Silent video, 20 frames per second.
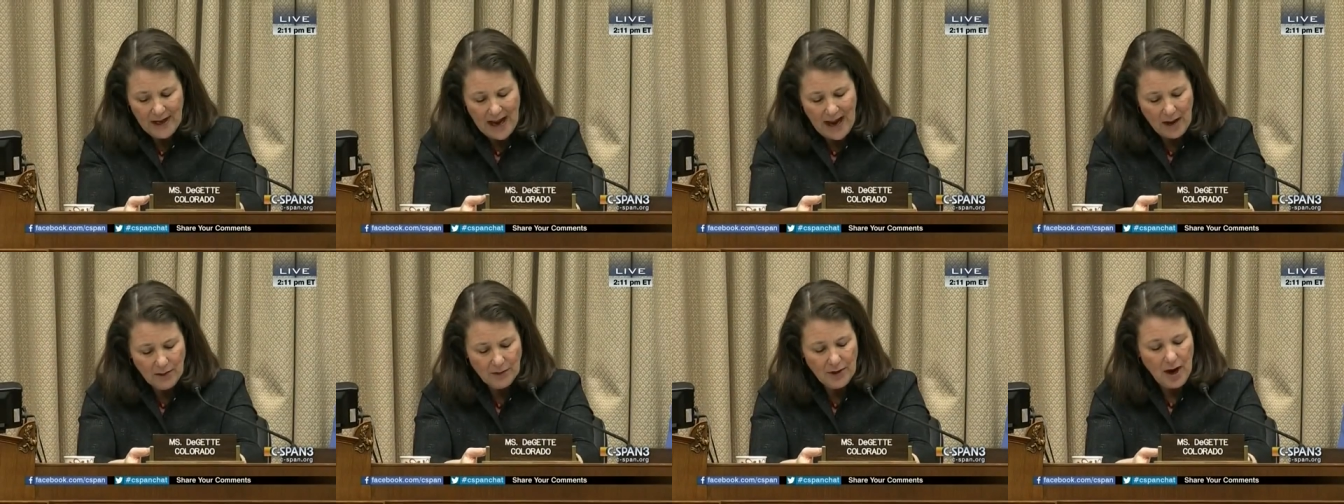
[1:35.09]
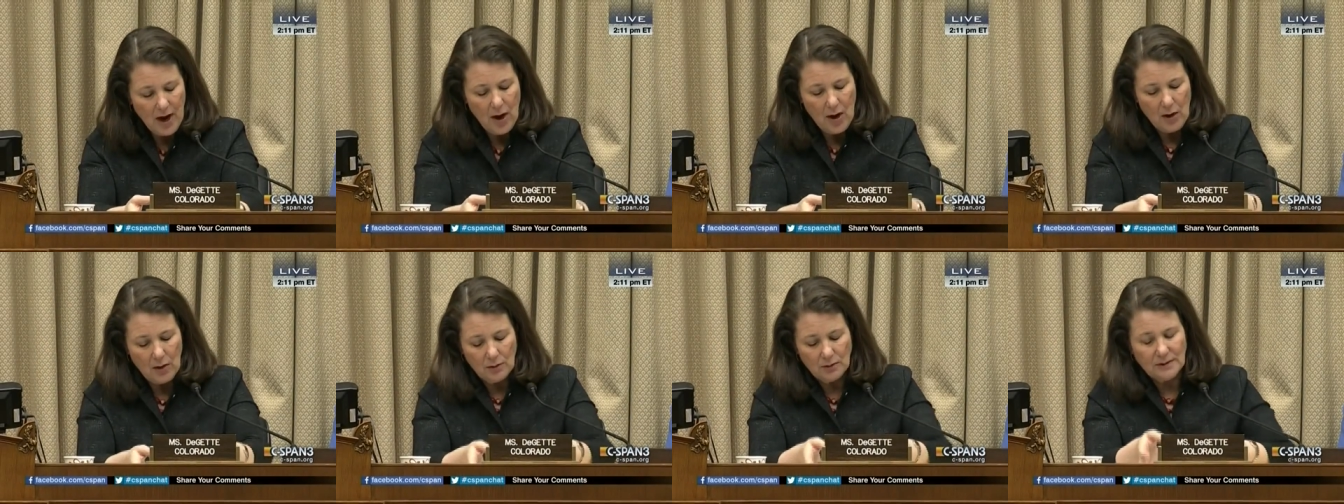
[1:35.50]
now
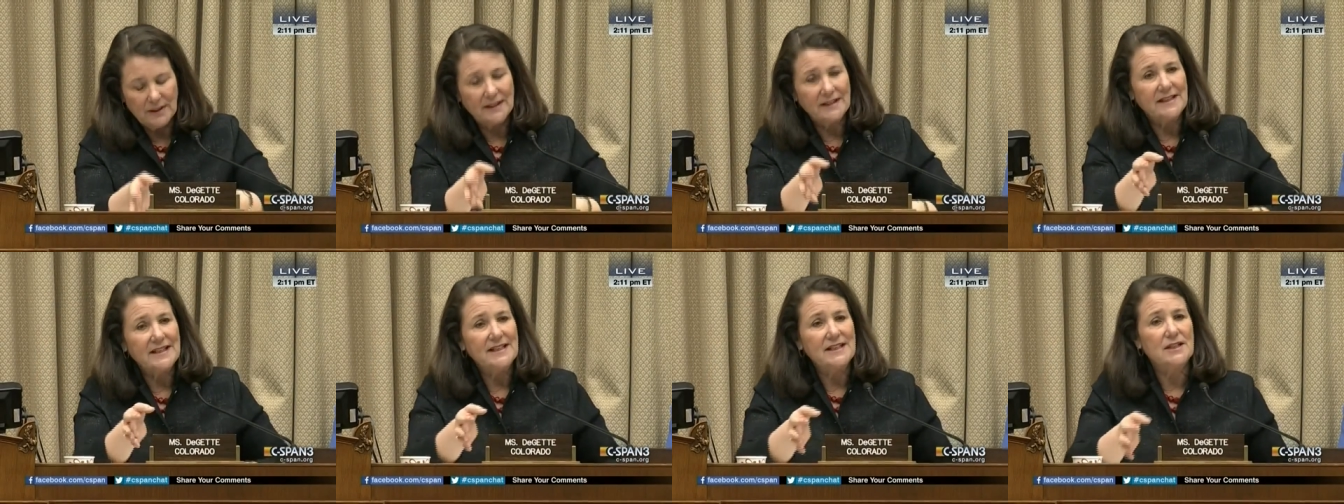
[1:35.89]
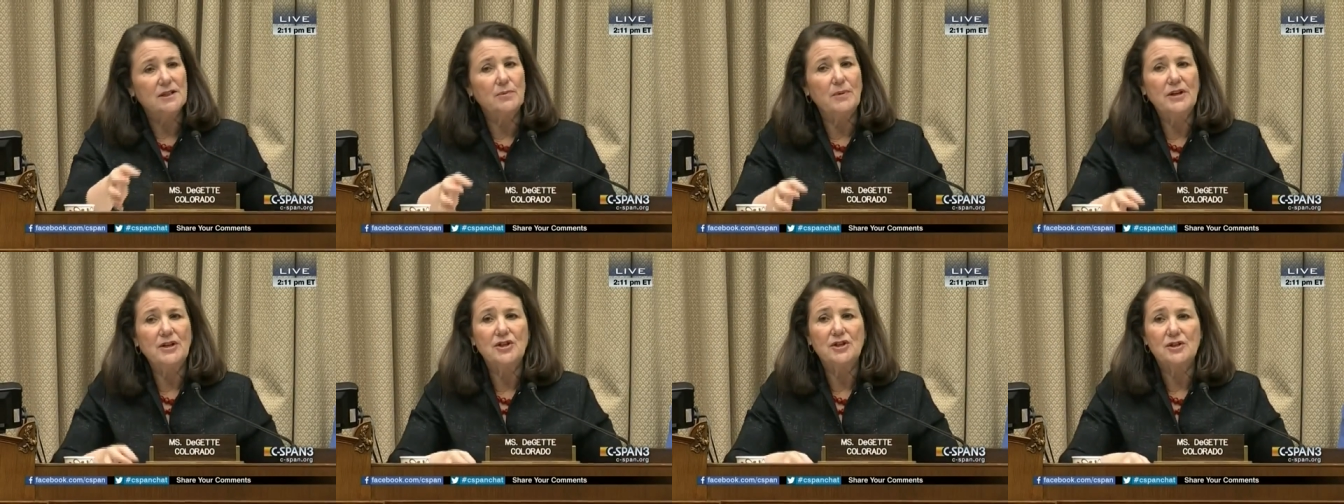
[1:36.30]
know that these
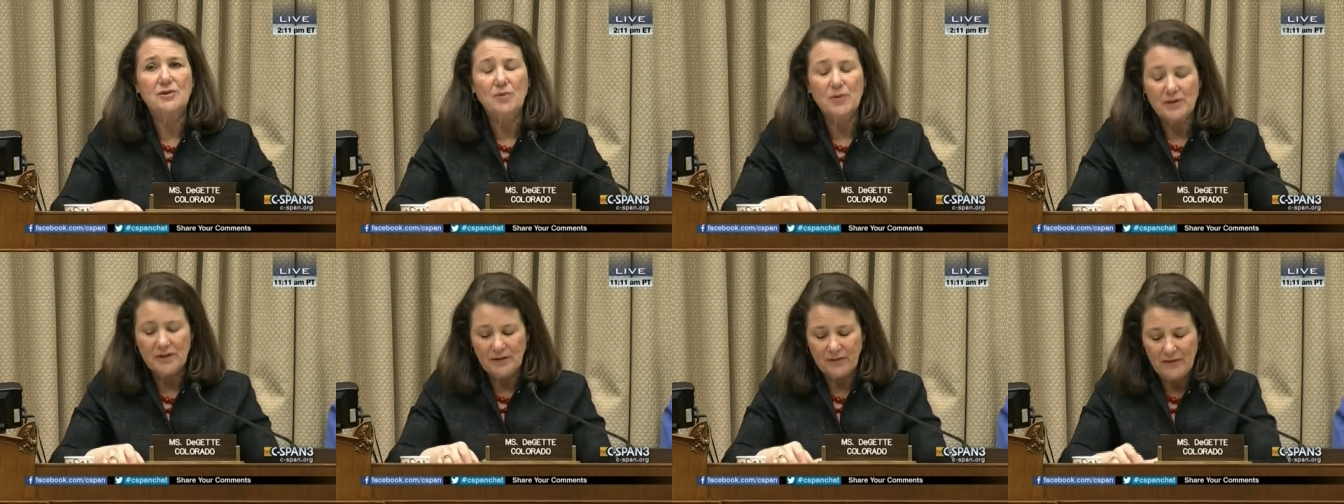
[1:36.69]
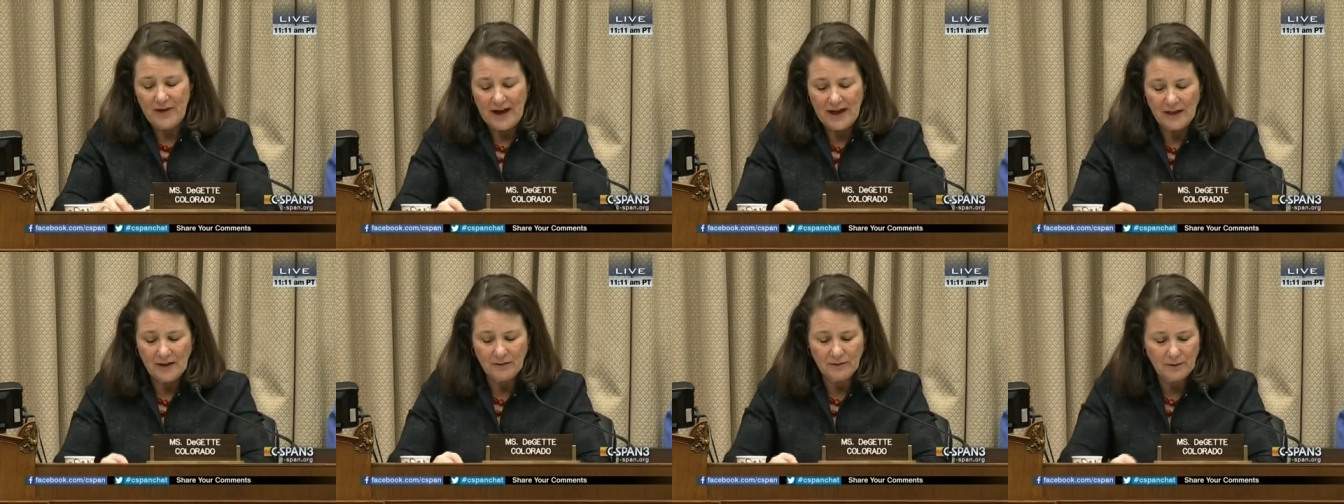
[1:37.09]
switches were
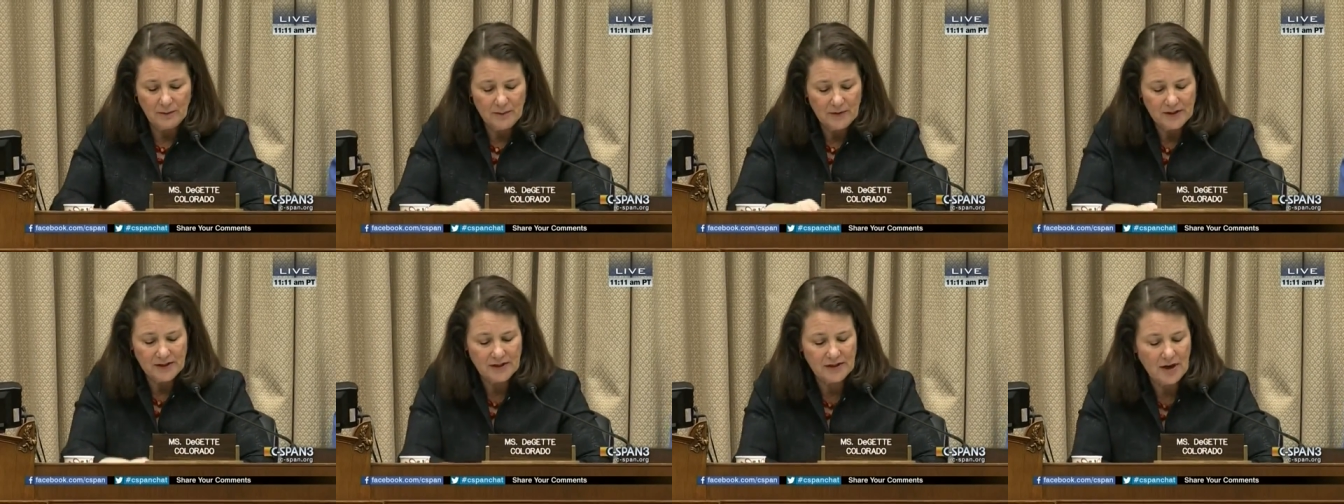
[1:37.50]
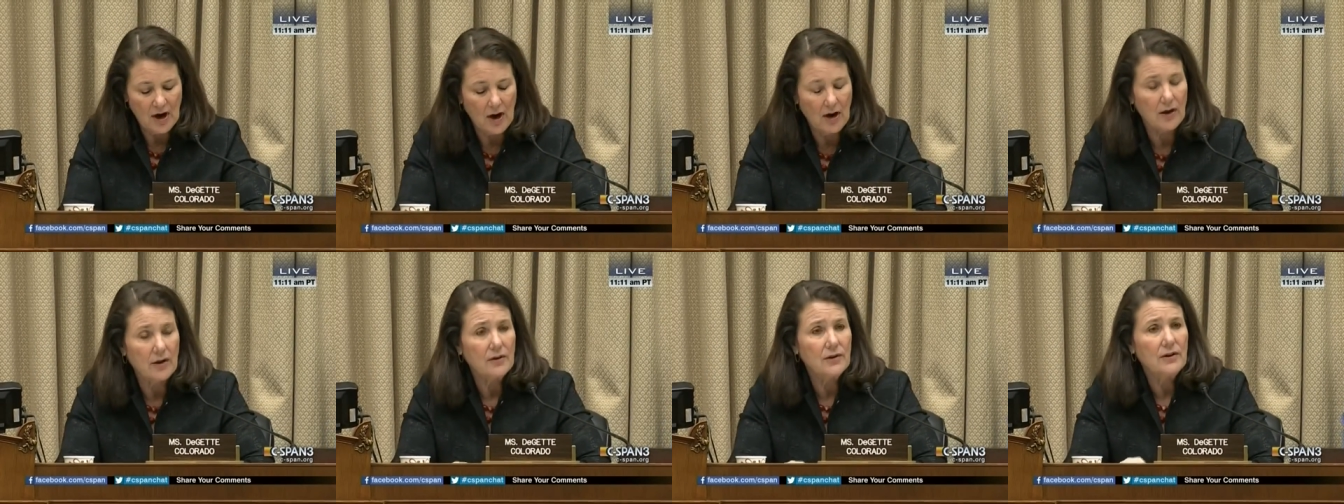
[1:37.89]
defective from the
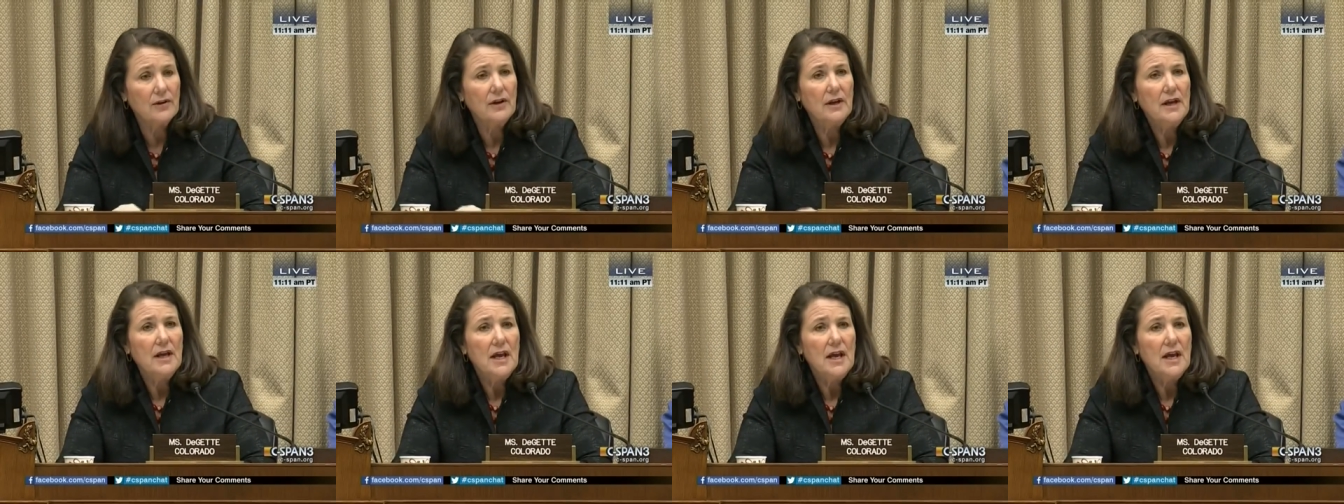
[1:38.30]
start.